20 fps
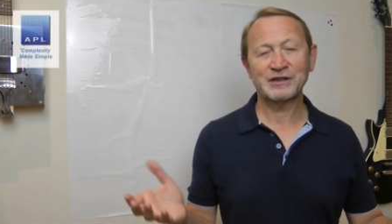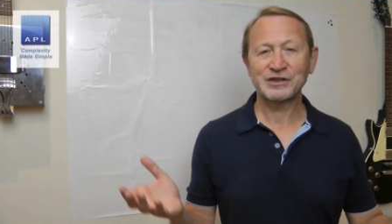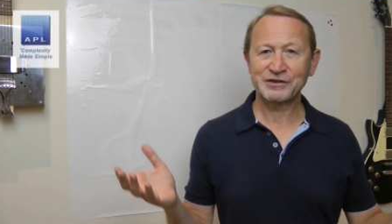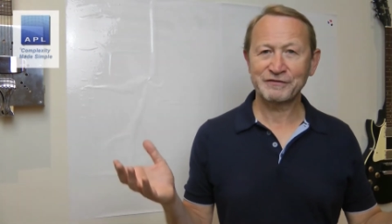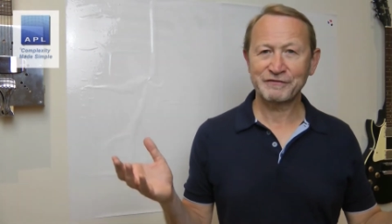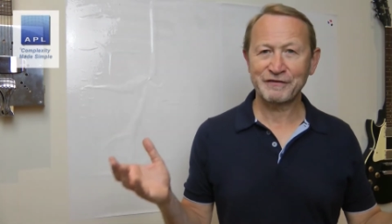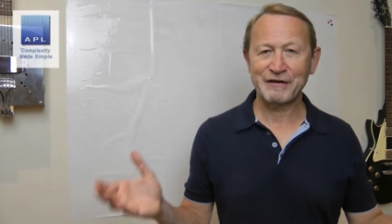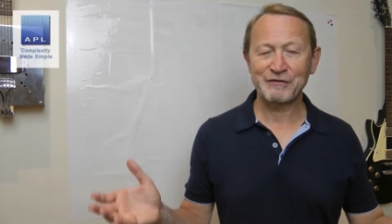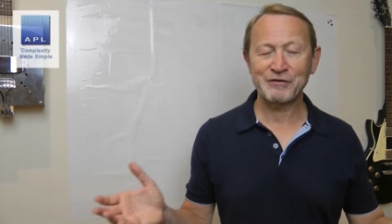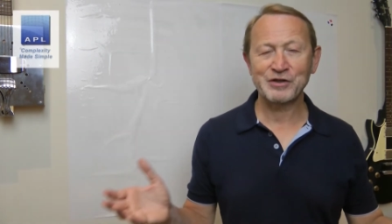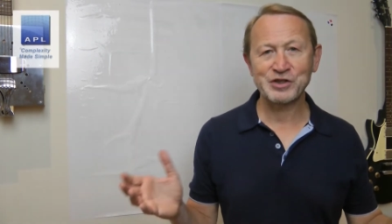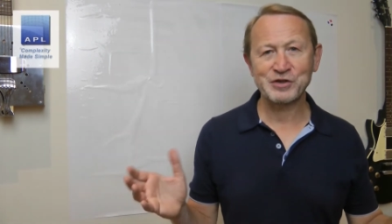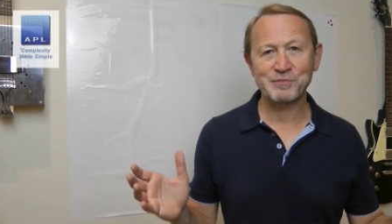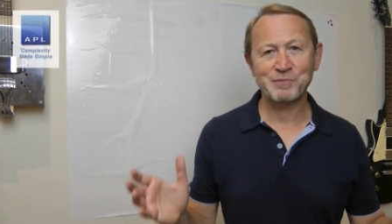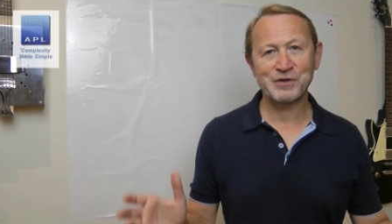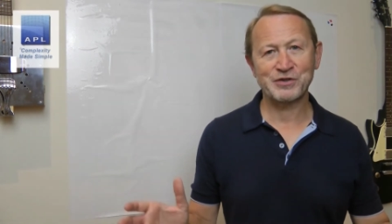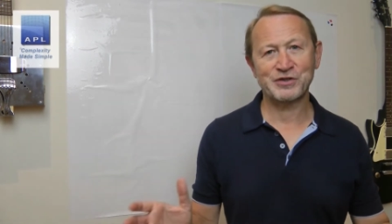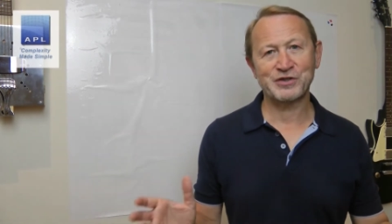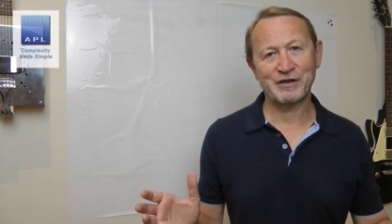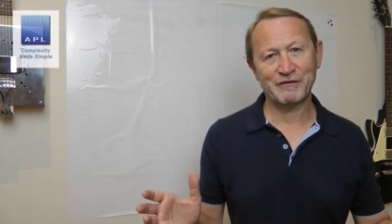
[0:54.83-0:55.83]
it's a very
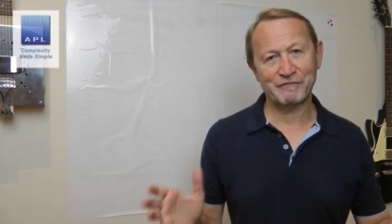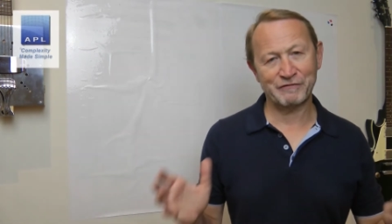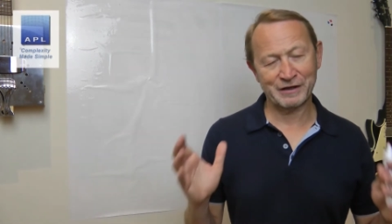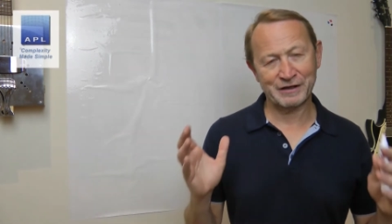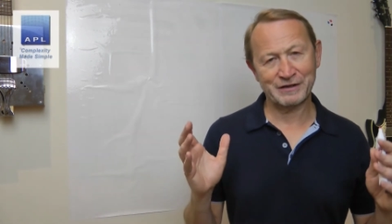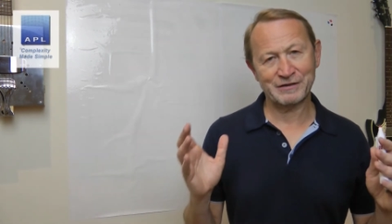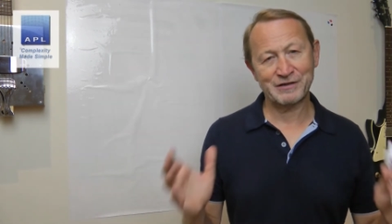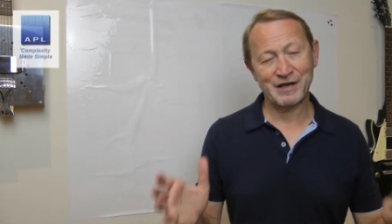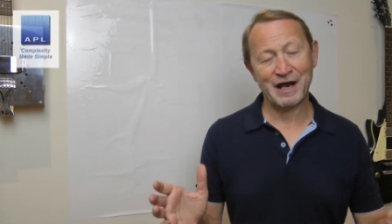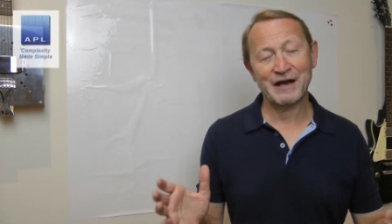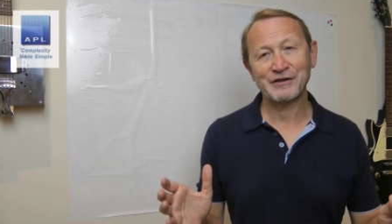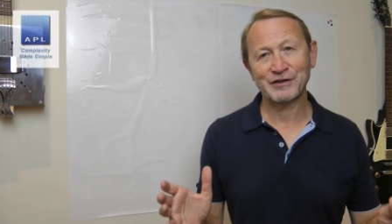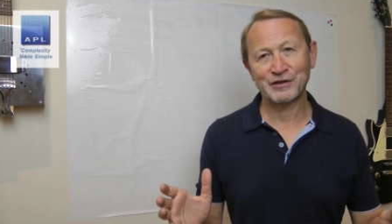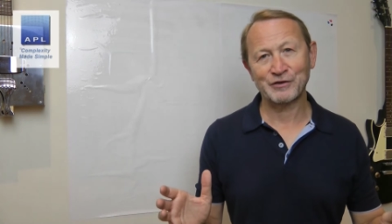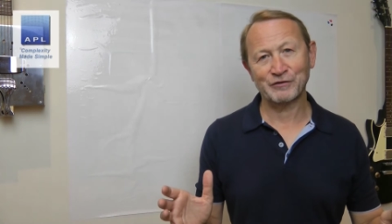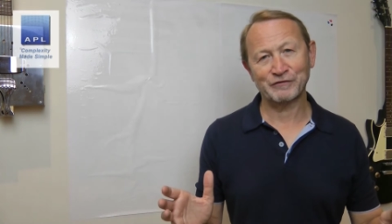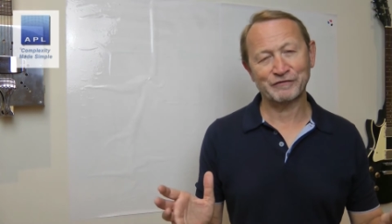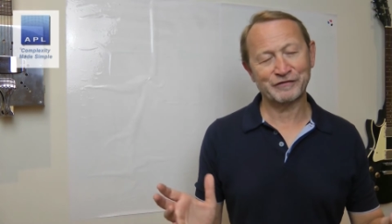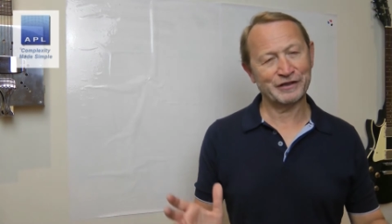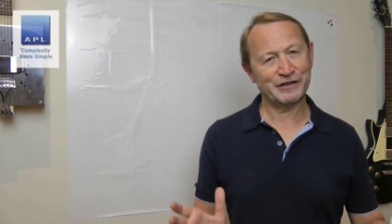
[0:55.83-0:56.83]
specific
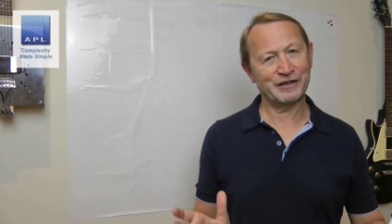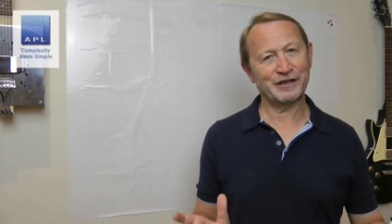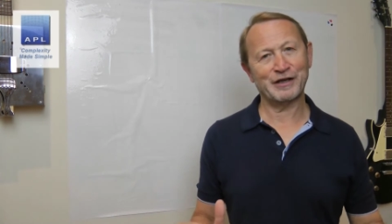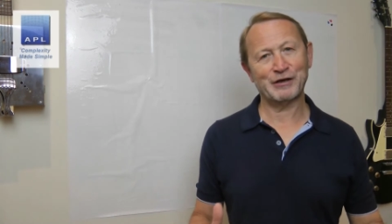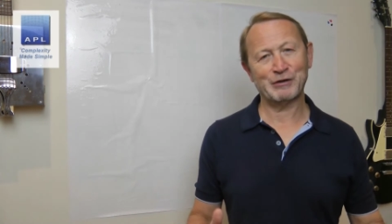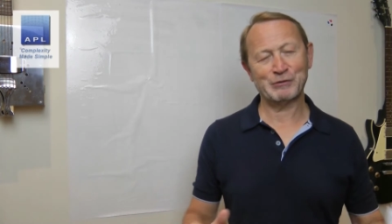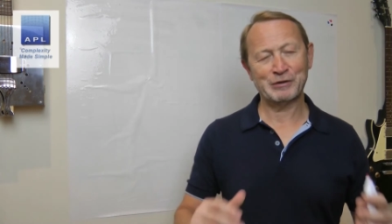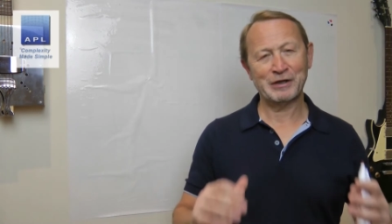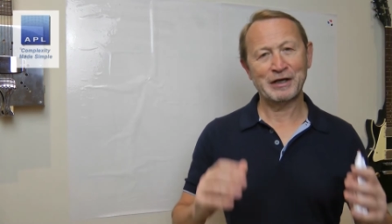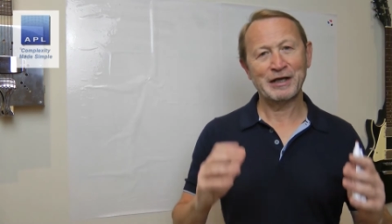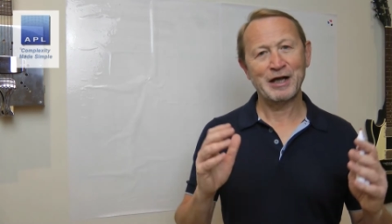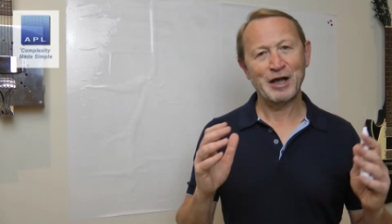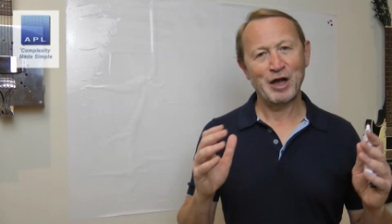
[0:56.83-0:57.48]
technical video